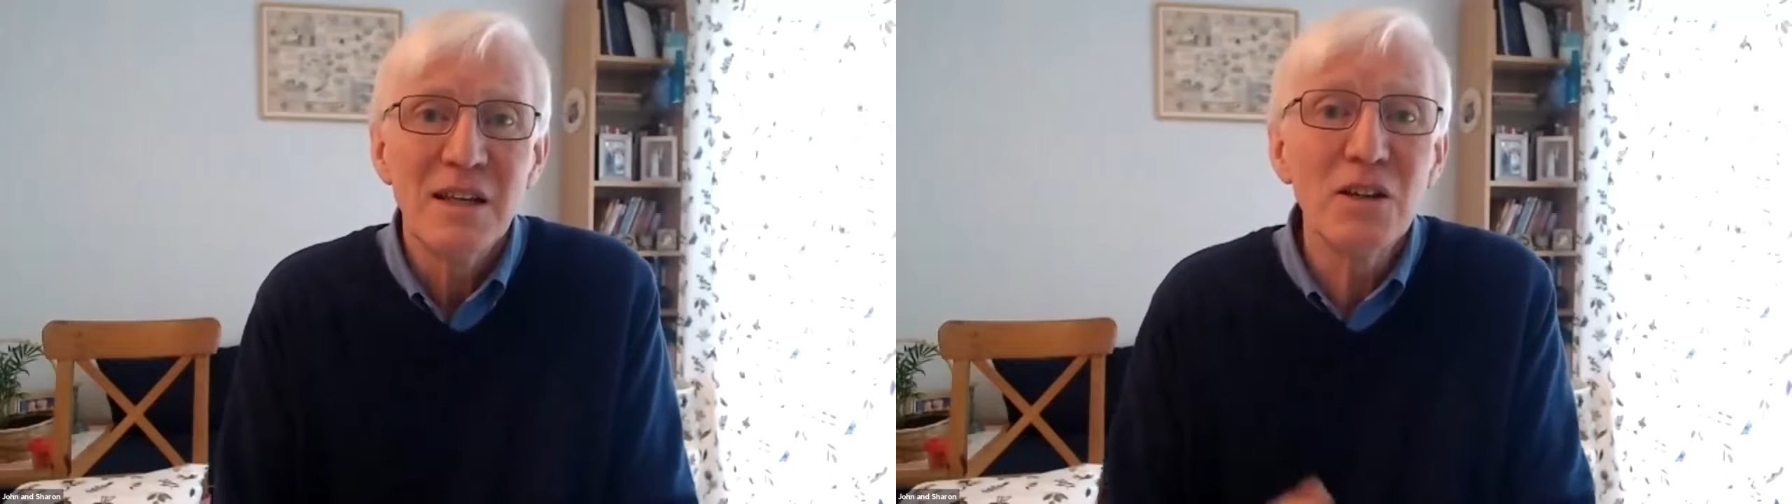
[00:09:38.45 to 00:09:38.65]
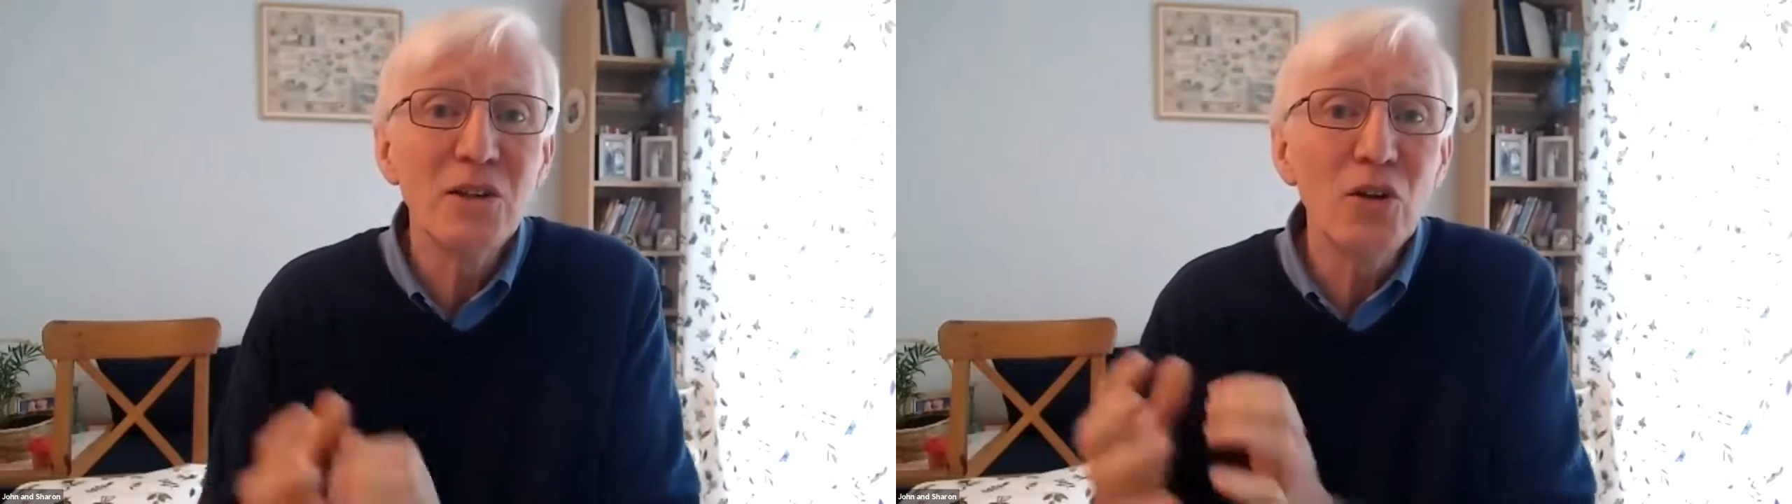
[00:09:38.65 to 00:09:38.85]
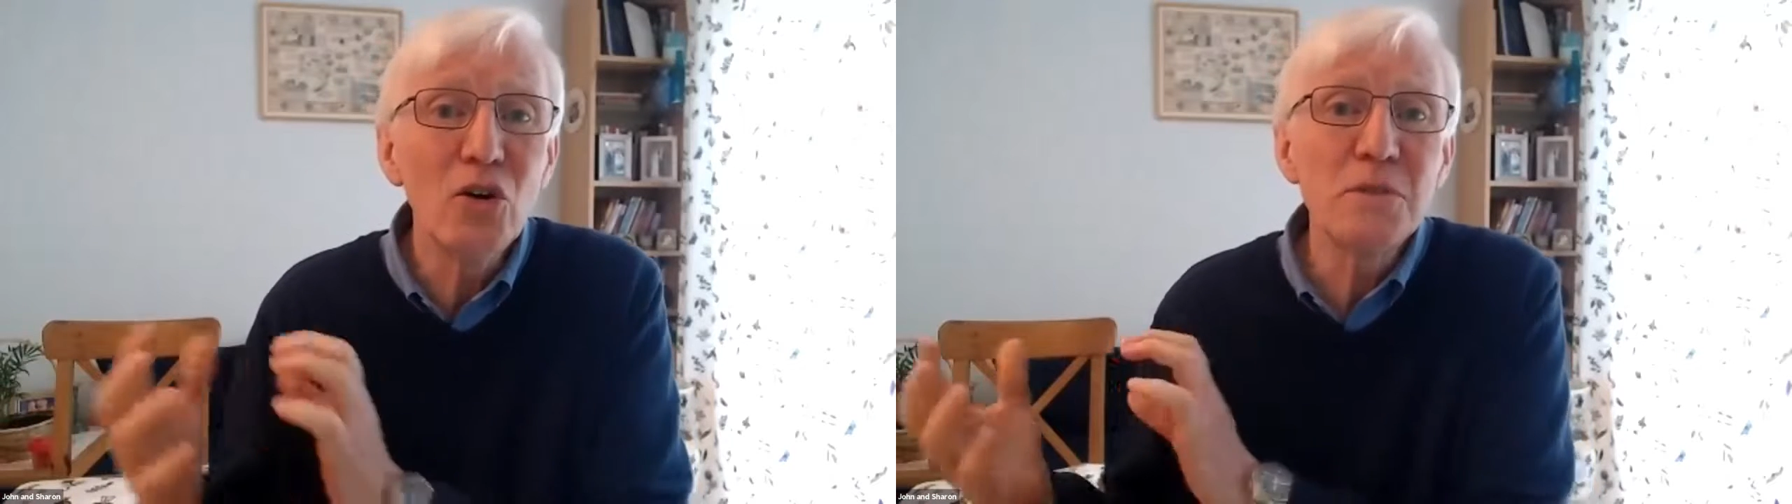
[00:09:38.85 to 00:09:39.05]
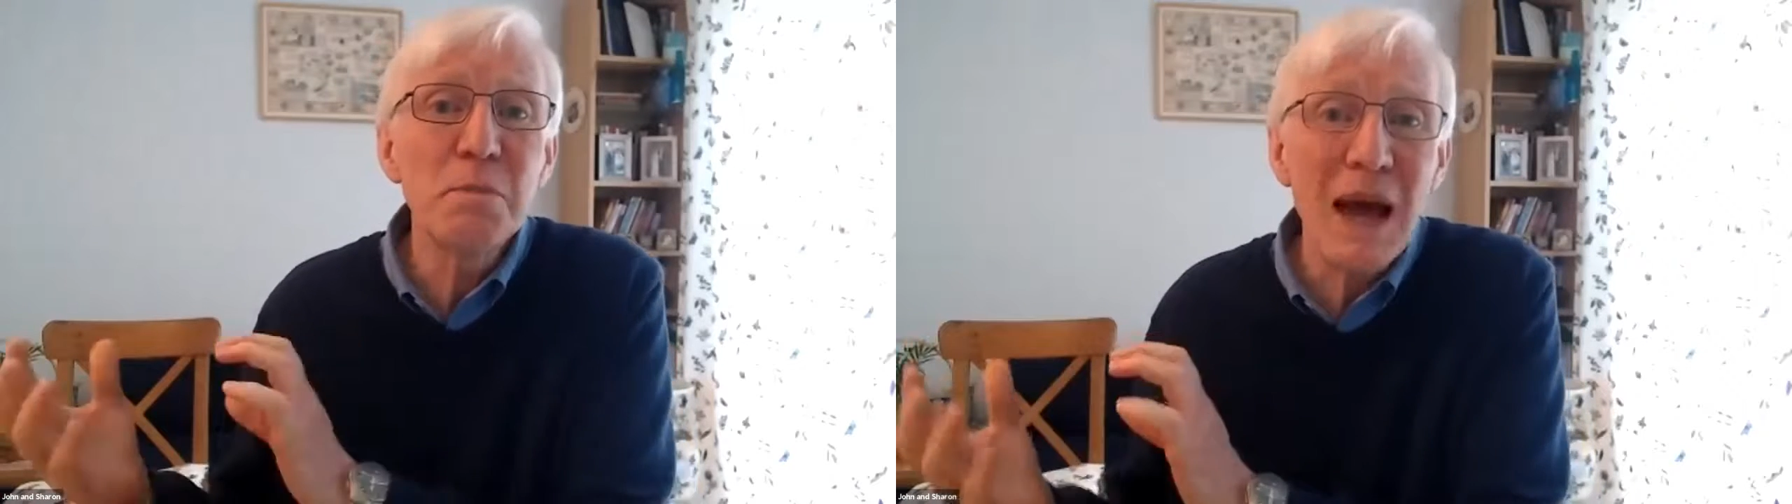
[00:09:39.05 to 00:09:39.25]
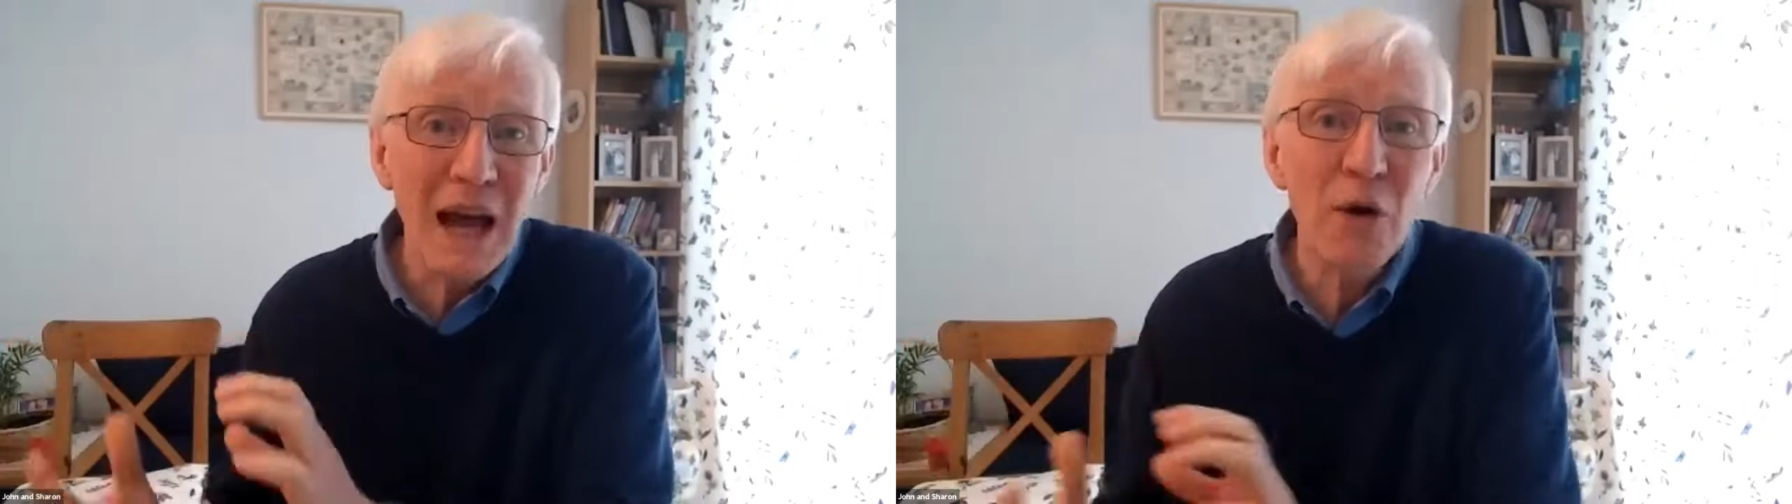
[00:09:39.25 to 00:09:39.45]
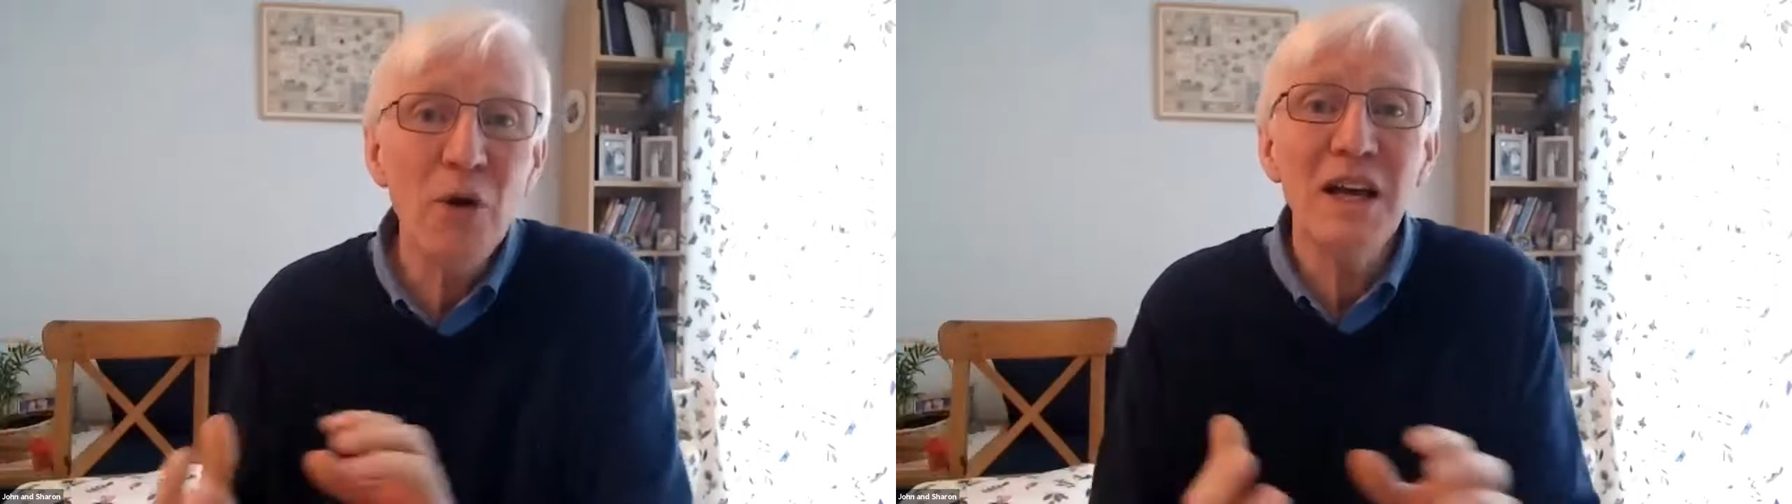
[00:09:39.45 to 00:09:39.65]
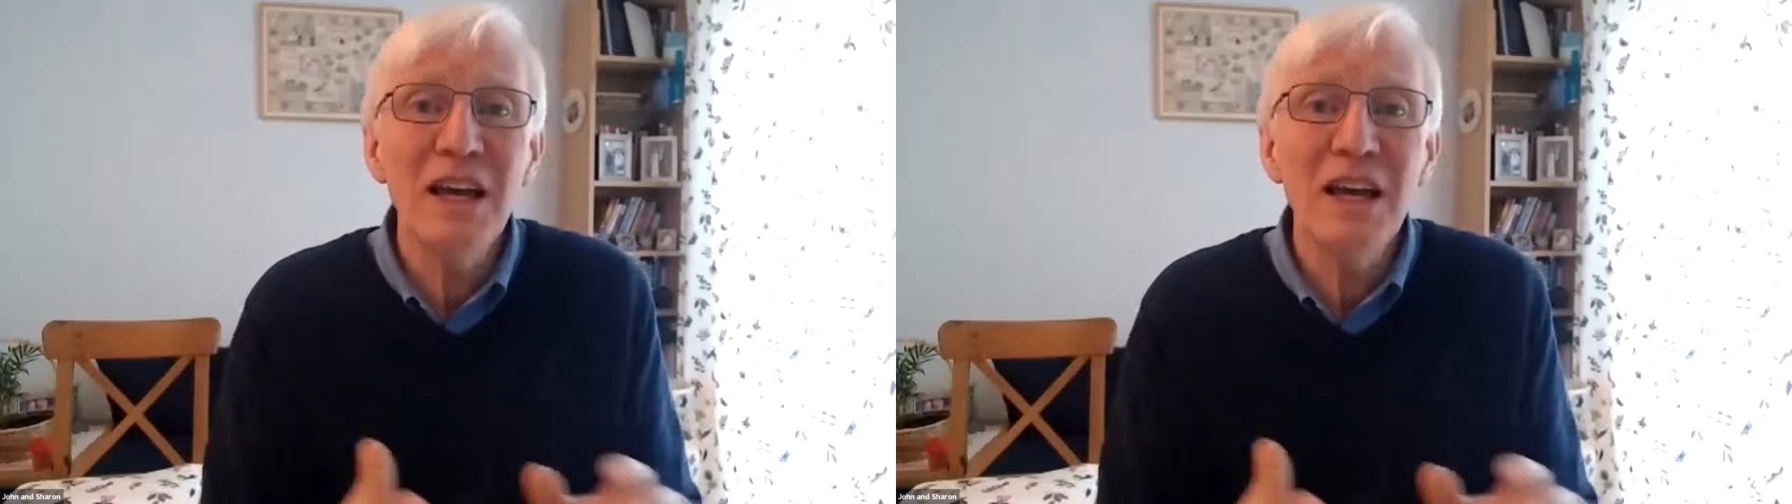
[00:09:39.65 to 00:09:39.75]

The Lord's power